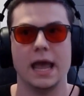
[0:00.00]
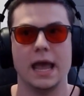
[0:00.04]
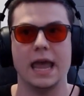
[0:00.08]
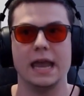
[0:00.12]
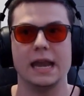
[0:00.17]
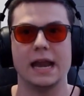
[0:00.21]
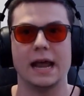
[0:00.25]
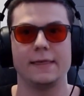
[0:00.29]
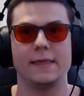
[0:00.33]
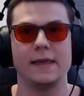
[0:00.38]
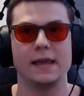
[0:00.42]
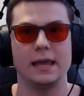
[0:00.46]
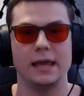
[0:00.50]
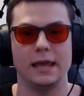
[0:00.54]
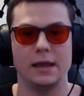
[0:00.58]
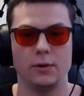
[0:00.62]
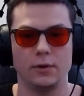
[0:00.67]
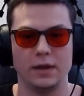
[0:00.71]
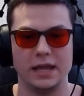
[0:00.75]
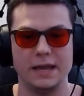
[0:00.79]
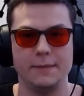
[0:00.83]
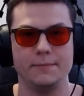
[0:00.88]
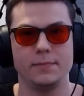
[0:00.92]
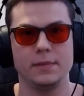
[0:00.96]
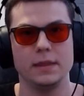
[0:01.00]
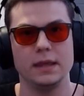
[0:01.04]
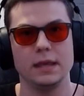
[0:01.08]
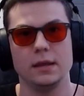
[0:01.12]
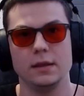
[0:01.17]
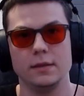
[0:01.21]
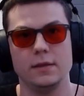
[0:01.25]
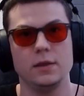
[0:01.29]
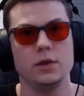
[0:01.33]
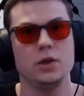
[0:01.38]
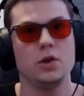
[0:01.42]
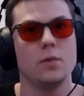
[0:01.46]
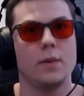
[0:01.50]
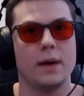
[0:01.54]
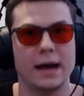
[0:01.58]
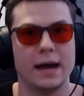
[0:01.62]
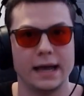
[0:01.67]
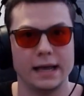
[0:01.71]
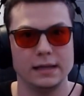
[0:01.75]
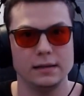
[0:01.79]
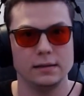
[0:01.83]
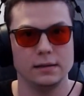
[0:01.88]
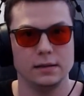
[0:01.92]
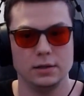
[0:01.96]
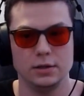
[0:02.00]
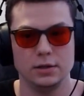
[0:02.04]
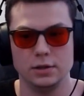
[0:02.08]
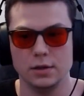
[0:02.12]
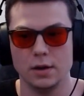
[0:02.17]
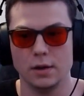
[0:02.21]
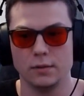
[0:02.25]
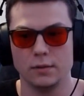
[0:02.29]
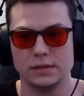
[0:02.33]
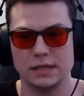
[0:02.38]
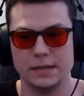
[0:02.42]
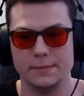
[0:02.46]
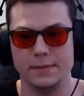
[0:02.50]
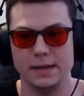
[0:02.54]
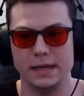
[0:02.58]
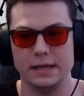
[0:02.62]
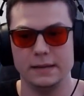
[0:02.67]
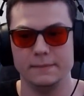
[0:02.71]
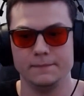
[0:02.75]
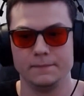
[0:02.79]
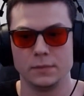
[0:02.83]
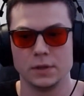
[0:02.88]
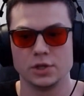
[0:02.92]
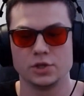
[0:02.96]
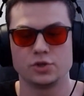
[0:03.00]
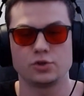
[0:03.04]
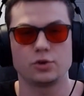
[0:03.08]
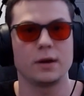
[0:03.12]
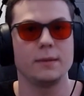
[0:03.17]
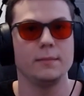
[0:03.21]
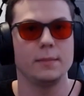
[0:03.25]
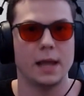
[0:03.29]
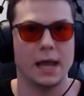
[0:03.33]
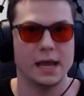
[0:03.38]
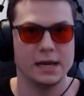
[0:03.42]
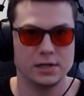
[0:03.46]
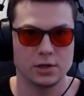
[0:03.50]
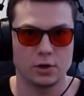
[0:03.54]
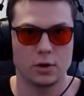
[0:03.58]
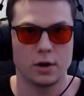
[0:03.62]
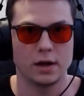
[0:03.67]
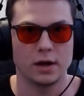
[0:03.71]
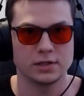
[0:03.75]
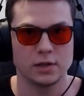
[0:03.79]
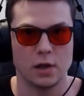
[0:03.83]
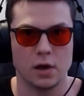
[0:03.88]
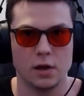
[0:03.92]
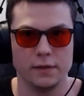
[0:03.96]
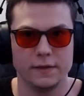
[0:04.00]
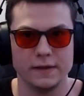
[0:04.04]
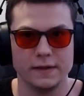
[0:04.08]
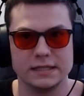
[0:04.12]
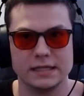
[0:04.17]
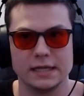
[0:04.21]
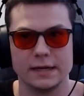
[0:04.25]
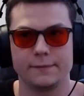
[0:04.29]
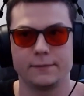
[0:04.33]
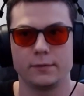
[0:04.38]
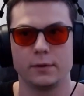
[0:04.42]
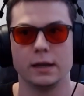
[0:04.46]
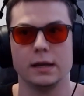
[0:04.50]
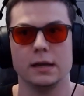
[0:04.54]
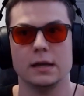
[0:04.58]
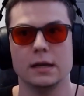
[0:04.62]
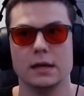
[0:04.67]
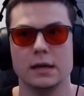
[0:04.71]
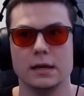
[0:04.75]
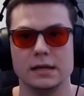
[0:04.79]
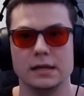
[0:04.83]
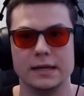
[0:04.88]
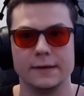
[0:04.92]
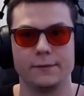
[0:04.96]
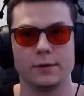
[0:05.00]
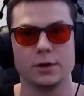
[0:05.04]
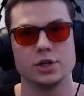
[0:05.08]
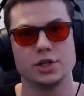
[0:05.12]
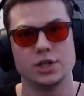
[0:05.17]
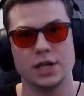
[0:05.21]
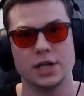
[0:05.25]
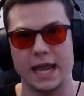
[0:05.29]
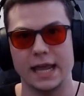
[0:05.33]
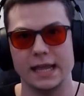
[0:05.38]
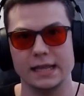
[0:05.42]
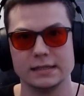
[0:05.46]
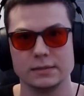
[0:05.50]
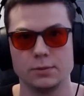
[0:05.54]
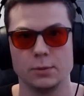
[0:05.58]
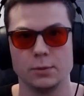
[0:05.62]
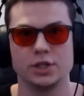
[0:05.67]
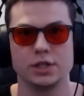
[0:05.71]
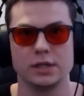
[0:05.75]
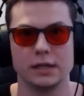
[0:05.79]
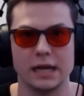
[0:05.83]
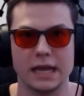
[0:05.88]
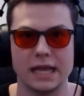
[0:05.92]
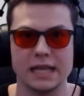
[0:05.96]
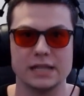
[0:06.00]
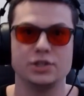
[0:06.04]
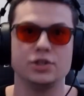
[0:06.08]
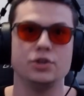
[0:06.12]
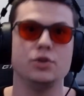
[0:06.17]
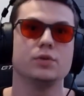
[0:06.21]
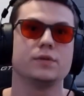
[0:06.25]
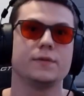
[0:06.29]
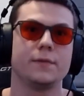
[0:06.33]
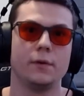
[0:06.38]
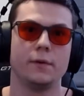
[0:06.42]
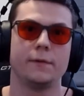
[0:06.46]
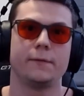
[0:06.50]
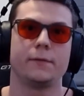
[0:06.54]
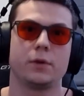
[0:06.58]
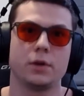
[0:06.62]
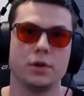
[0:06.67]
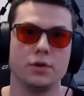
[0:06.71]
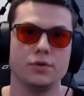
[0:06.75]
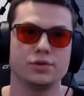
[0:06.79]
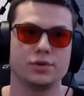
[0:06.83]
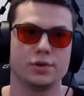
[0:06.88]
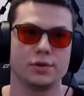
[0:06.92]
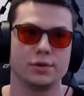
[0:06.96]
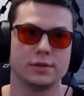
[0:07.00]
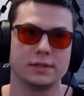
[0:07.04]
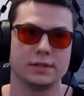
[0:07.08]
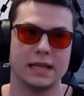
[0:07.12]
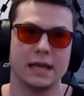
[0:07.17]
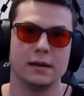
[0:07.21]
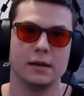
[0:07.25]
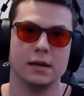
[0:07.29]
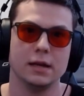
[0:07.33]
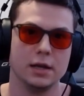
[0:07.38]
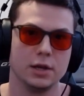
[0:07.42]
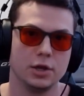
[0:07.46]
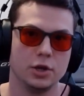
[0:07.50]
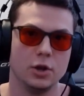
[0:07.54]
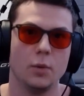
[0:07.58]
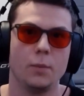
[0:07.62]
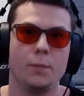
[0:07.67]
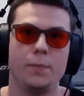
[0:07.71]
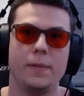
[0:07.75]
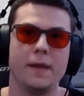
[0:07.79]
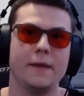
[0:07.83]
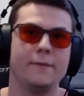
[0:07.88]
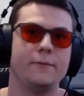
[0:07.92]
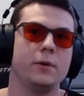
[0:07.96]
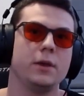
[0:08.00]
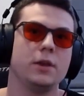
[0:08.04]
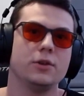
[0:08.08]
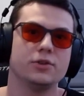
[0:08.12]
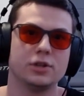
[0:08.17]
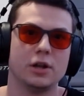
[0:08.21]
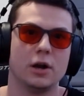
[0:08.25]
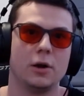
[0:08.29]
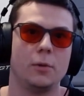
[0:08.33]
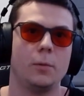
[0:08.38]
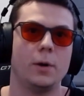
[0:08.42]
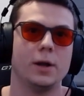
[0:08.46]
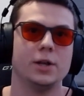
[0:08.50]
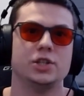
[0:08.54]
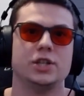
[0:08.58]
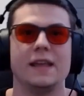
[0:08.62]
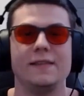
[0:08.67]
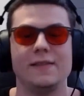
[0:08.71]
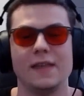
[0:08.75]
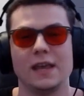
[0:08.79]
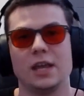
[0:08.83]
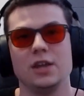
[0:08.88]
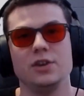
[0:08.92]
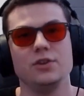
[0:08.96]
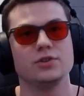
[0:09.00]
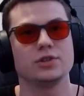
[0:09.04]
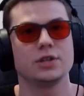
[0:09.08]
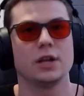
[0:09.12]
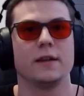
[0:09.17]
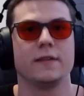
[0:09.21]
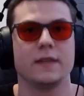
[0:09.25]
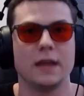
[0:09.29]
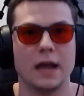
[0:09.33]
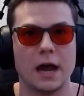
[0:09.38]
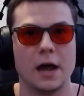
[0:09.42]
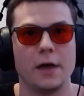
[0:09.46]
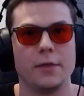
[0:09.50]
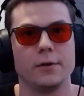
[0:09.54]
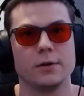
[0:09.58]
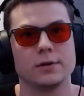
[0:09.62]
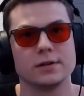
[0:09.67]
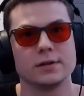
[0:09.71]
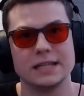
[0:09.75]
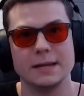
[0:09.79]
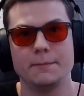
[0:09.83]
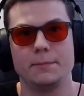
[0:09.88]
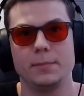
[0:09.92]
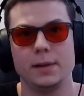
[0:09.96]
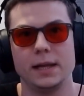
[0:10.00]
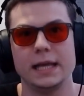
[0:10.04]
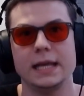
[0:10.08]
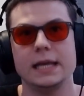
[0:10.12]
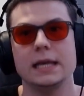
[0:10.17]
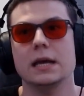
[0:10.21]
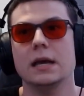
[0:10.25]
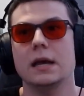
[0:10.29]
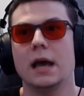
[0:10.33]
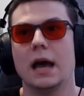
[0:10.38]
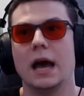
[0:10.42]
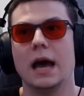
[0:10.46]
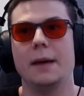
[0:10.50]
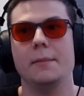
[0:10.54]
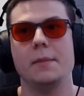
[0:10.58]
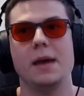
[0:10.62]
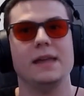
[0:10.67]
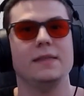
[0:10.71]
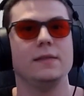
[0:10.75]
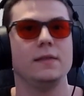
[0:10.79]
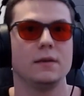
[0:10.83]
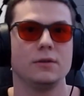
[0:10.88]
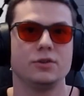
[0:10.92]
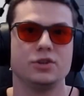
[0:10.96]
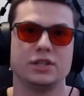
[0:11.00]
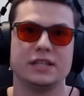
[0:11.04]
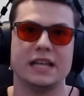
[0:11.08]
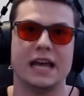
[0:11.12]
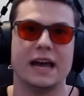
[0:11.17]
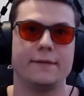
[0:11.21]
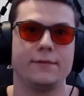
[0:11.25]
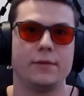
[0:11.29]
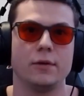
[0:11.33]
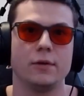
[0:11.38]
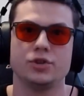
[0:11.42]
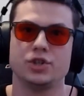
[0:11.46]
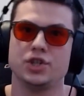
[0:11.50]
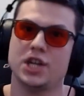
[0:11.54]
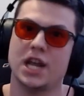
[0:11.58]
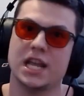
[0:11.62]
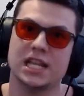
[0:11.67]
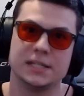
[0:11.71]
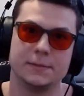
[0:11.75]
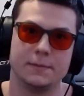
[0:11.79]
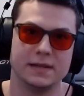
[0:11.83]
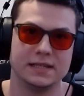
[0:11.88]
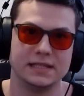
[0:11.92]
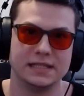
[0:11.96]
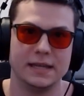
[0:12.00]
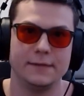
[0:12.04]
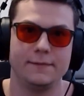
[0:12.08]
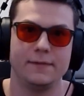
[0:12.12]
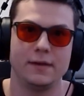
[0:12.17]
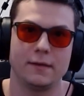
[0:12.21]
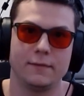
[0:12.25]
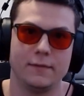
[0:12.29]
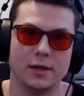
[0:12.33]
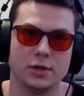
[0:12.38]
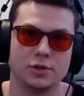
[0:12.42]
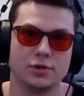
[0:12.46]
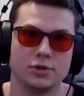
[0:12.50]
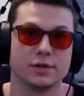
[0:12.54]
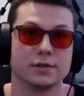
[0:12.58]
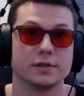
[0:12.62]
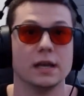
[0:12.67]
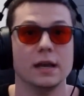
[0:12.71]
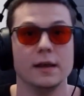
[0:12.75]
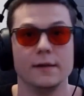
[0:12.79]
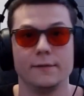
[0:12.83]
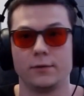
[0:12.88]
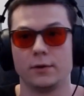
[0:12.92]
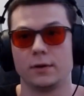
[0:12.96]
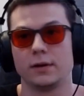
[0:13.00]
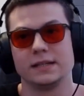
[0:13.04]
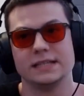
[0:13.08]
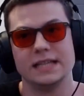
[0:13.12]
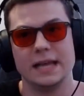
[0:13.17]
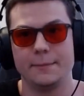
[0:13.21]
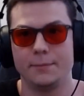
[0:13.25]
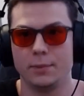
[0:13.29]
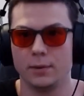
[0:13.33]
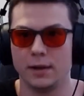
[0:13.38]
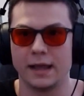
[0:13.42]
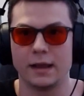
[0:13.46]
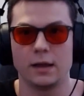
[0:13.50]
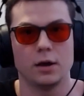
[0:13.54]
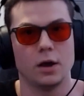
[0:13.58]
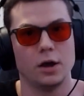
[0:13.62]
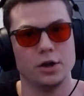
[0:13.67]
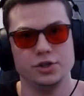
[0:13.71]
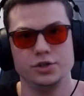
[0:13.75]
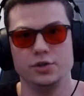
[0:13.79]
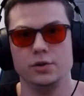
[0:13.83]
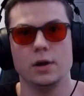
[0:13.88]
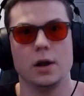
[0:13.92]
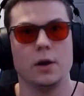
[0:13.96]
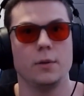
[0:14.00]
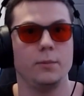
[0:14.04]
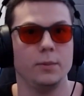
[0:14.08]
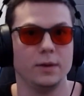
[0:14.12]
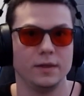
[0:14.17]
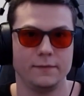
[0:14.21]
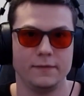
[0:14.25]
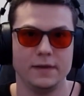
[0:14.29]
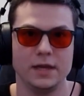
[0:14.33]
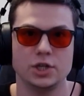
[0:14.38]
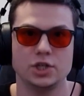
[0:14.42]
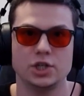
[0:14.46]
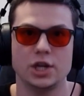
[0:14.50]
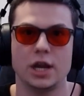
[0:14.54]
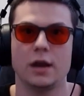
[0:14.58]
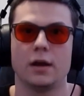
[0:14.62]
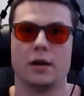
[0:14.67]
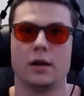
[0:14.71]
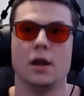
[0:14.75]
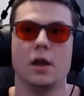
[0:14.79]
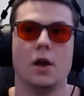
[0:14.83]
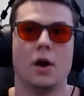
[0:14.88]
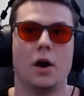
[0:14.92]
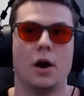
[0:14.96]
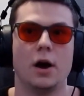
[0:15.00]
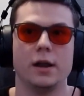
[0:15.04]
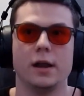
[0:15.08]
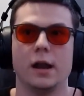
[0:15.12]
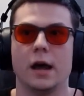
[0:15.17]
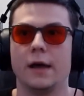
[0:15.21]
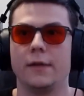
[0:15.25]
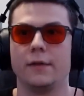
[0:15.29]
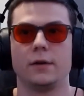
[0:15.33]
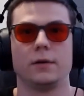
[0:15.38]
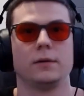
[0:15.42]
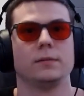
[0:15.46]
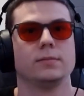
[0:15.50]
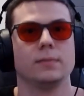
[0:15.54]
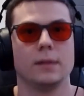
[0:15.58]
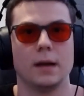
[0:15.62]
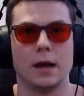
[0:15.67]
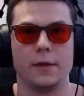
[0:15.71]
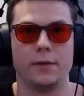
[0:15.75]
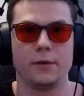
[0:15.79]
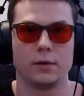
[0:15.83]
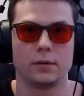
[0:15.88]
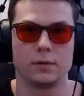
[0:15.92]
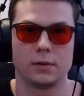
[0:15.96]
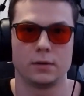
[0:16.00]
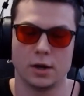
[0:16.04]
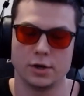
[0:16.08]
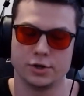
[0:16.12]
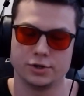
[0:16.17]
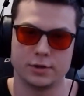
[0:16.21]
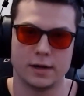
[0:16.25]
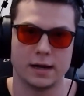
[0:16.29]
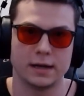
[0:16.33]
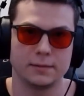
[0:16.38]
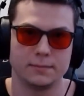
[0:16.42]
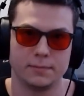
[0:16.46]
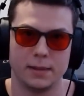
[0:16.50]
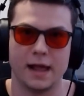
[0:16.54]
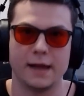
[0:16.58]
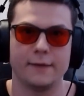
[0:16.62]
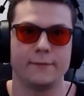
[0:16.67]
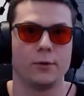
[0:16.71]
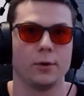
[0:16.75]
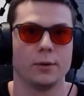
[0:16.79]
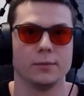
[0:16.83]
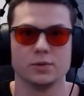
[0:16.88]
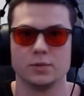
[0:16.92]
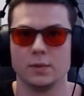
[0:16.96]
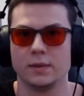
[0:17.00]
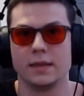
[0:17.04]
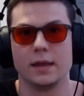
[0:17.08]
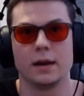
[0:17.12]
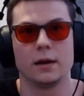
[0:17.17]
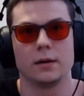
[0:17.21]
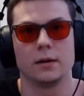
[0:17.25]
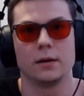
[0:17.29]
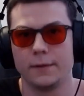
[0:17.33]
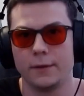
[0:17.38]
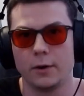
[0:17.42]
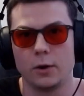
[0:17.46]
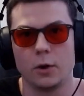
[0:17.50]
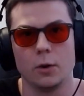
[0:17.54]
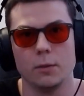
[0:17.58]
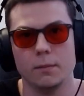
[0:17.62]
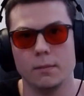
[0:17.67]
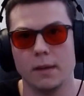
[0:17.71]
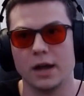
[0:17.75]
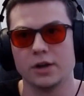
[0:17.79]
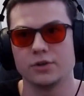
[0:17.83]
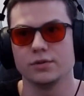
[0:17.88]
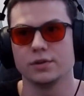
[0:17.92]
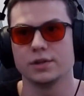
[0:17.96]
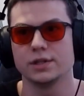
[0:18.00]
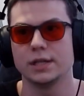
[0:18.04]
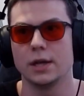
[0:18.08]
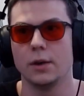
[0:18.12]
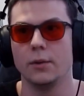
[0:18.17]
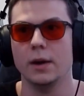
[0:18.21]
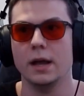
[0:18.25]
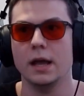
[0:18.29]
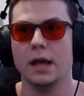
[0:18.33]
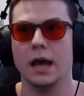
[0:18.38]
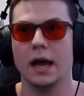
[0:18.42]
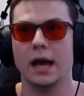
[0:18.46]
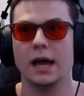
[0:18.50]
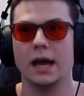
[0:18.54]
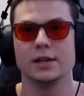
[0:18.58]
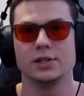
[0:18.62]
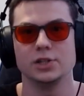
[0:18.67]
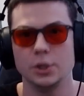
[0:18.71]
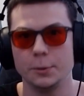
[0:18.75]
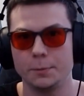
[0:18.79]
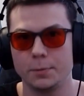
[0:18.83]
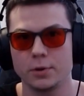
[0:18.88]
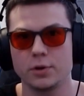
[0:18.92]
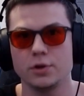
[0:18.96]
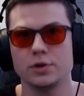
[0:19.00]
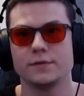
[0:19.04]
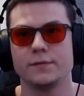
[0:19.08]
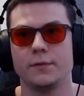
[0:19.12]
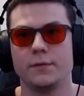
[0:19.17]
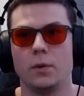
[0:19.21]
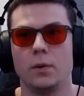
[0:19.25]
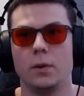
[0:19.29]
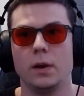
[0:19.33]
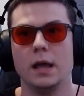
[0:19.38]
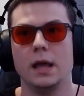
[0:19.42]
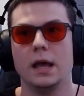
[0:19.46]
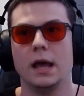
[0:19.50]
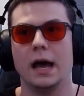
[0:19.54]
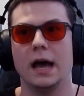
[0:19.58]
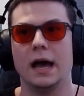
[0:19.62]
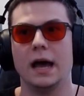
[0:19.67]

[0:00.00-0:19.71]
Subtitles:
And I think it'll keep the UI, to be streamlined across all these different different chains, which is useful for users that, if we use it on one chain, they can use it on the other simply, and they'll just have those chain specific features, for example, like on Juno with fee share, on other contract platforms with their own modules. So super useful.